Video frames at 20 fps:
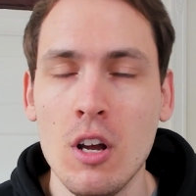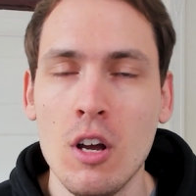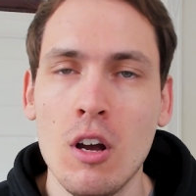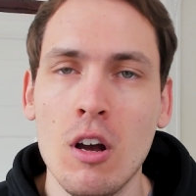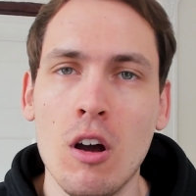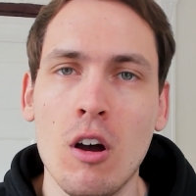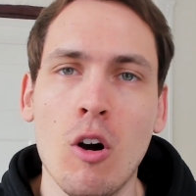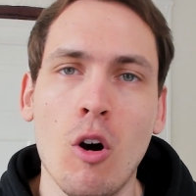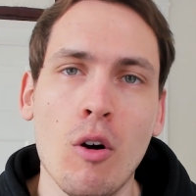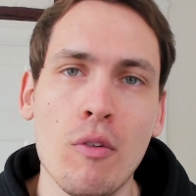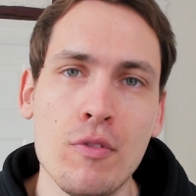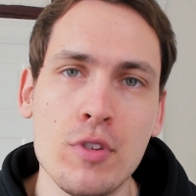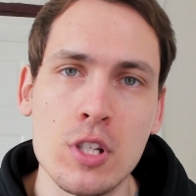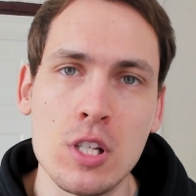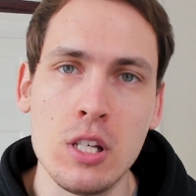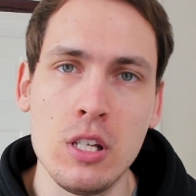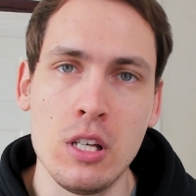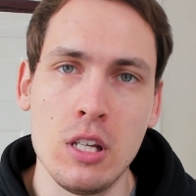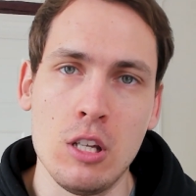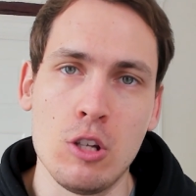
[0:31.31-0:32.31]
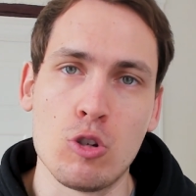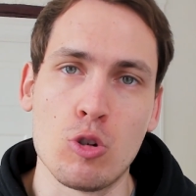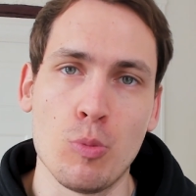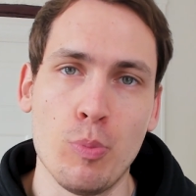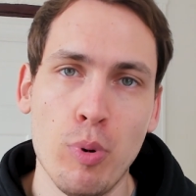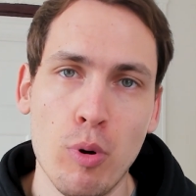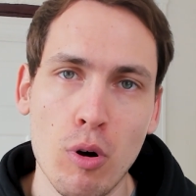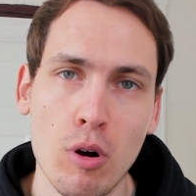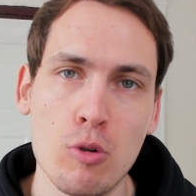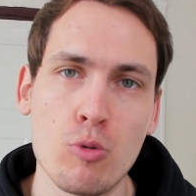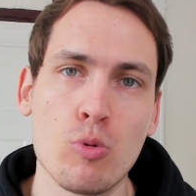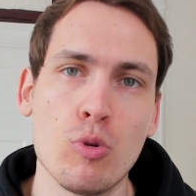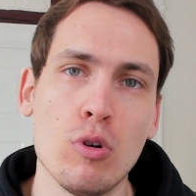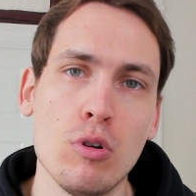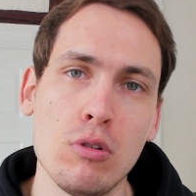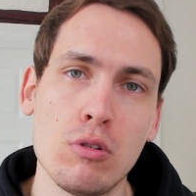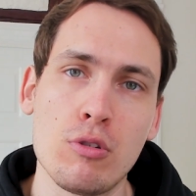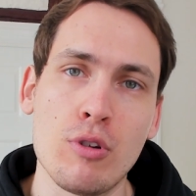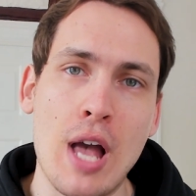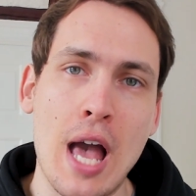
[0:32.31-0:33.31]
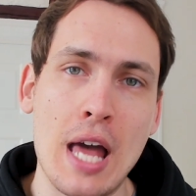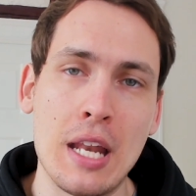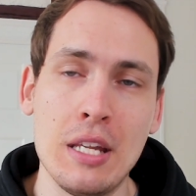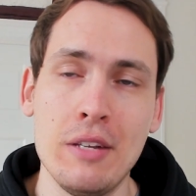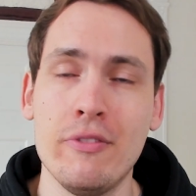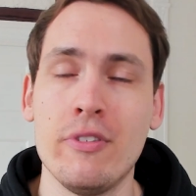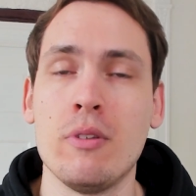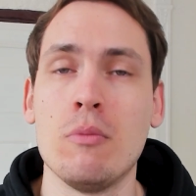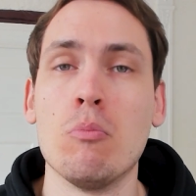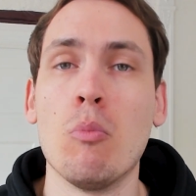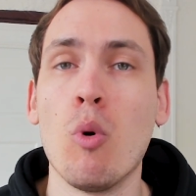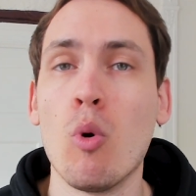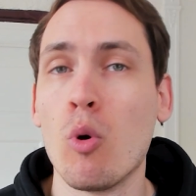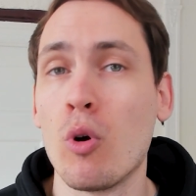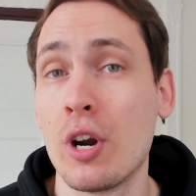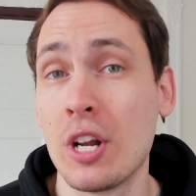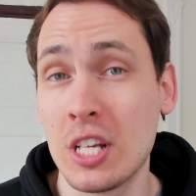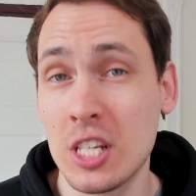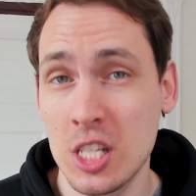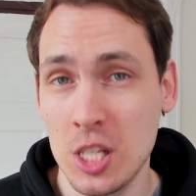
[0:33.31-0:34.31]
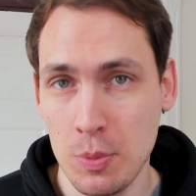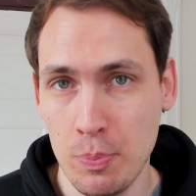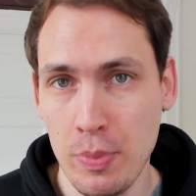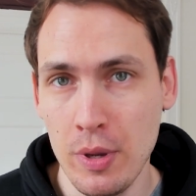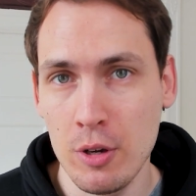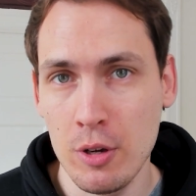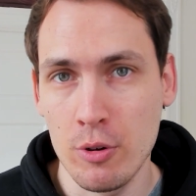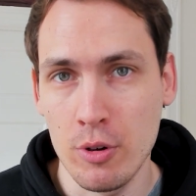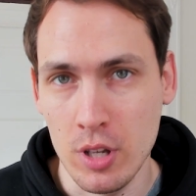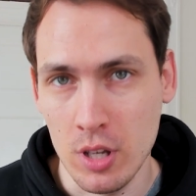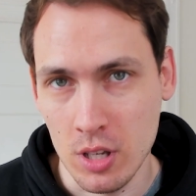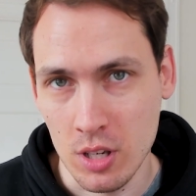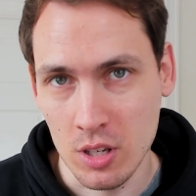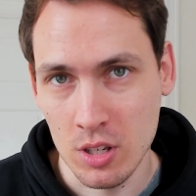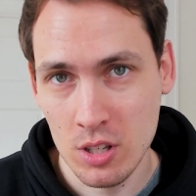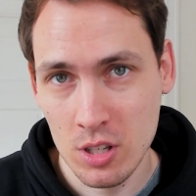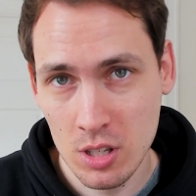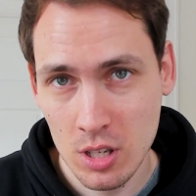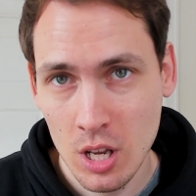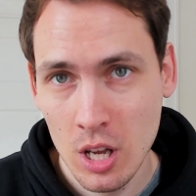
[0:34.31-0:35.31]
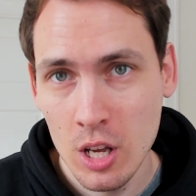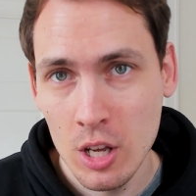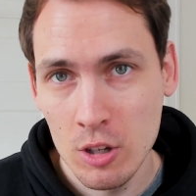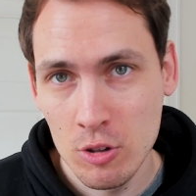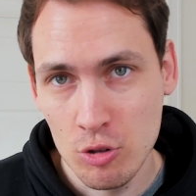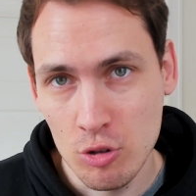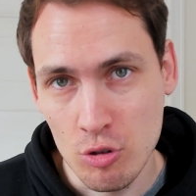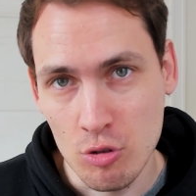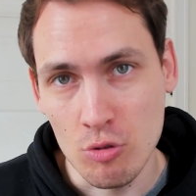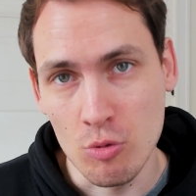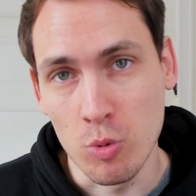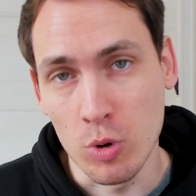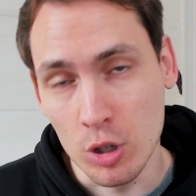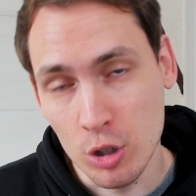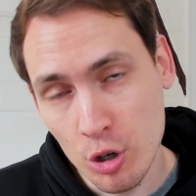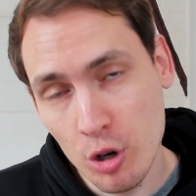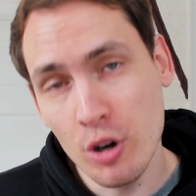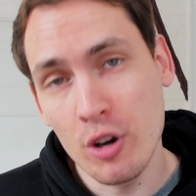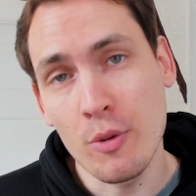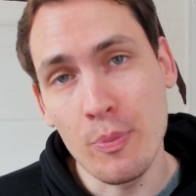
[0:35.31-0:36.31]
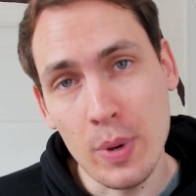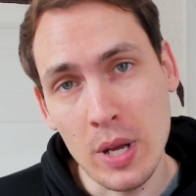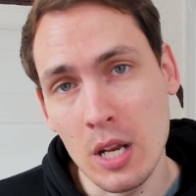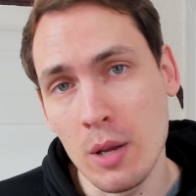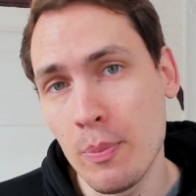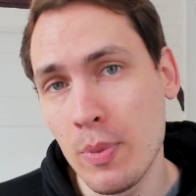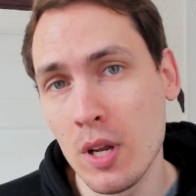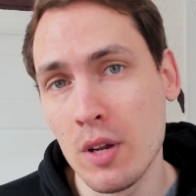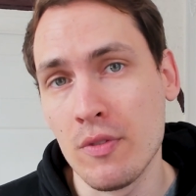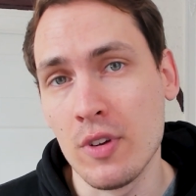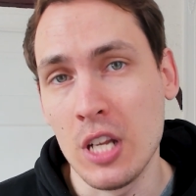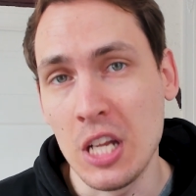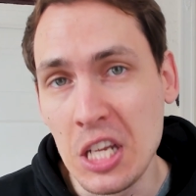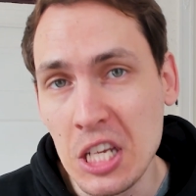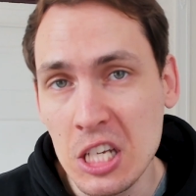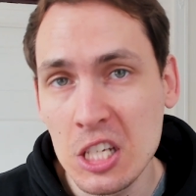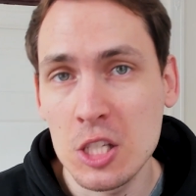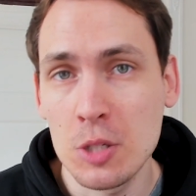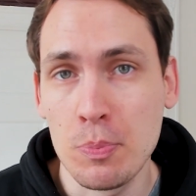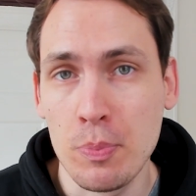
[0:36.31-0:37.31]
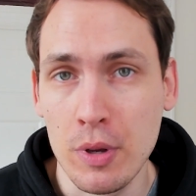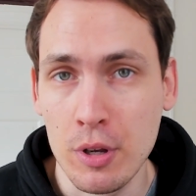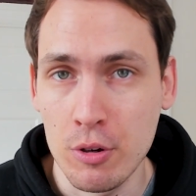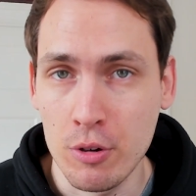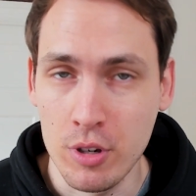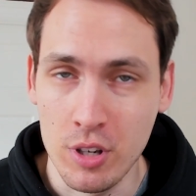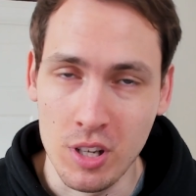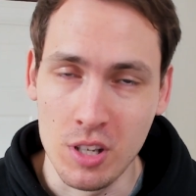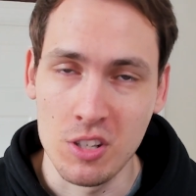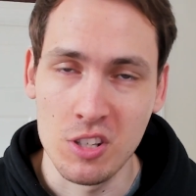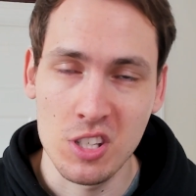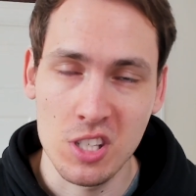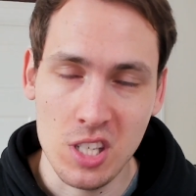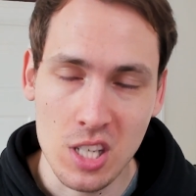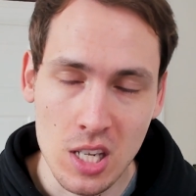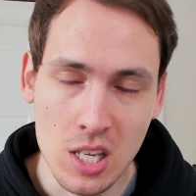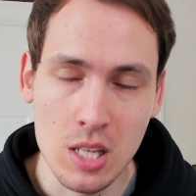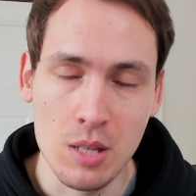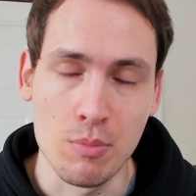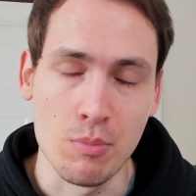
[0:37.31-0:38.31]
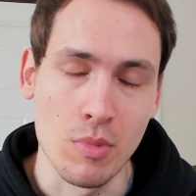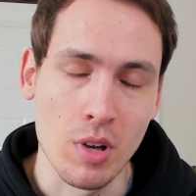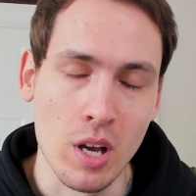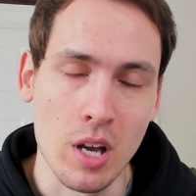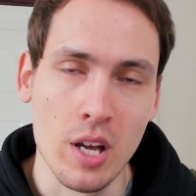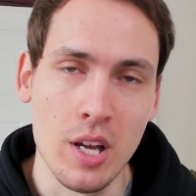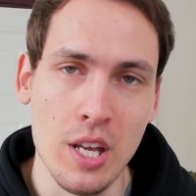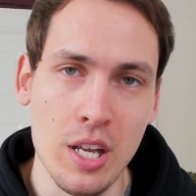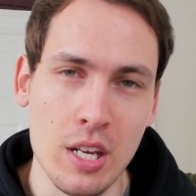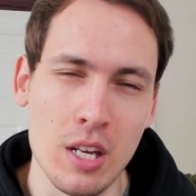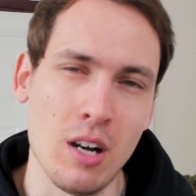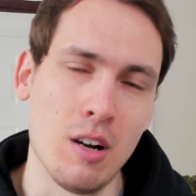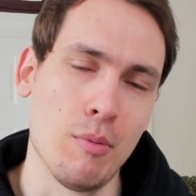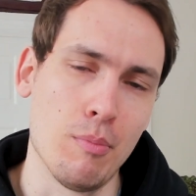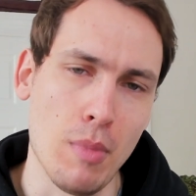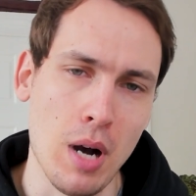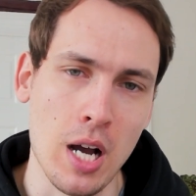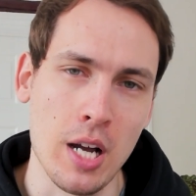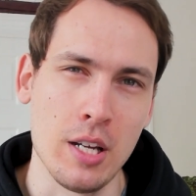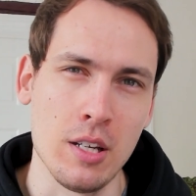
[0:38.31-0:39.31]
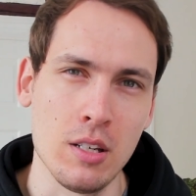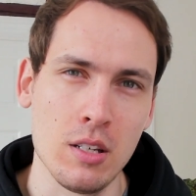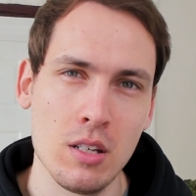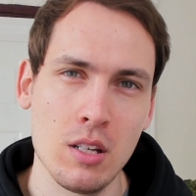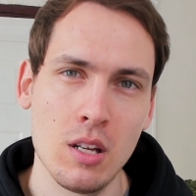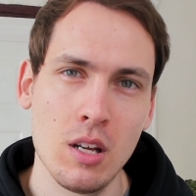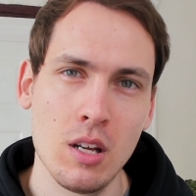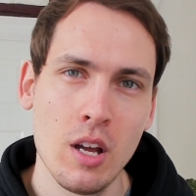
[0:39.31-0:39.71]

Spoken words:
obviously in the support role to add even more experience to what could have been a bit of an inexperienced team in our mind.